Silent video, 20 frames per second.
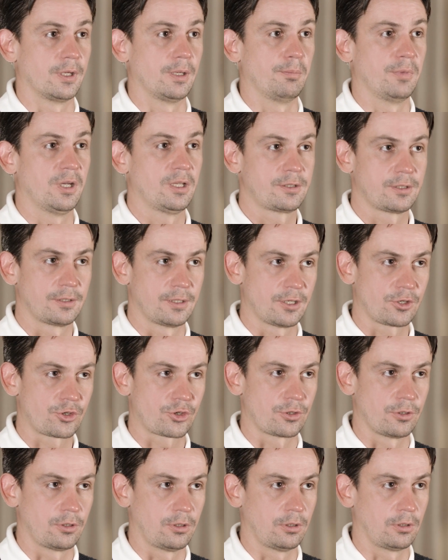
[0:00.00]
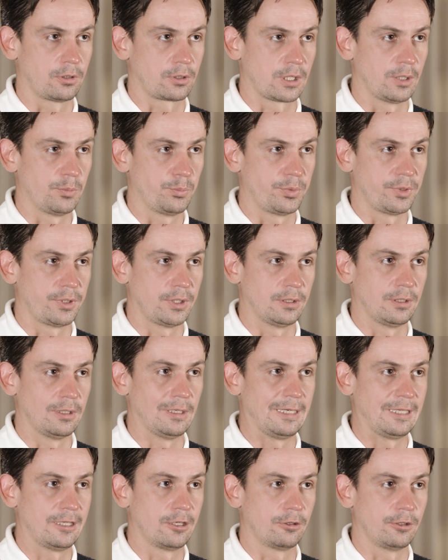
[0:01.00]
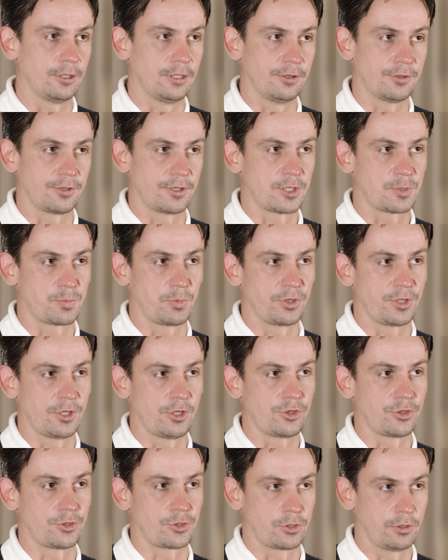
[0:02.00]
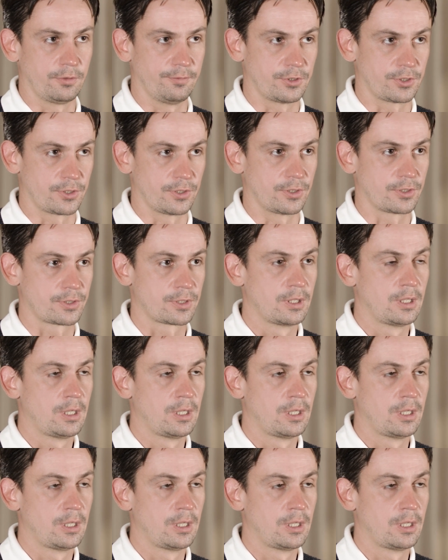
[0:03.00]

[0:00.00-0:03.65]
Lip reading: a multinational company and a leader in transportation services,